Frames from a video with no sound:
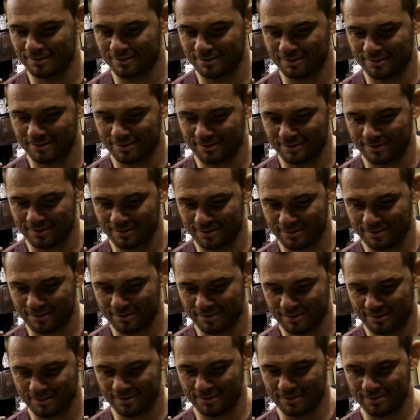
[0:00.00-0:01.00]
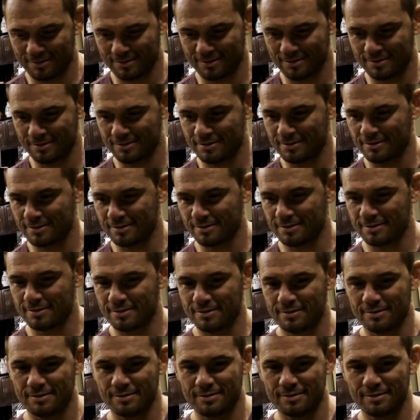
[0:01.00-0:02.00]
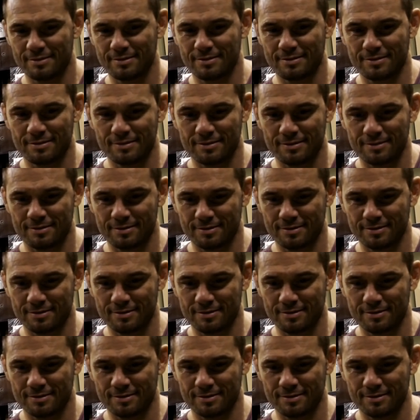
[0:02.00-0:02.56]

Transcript: [no speech]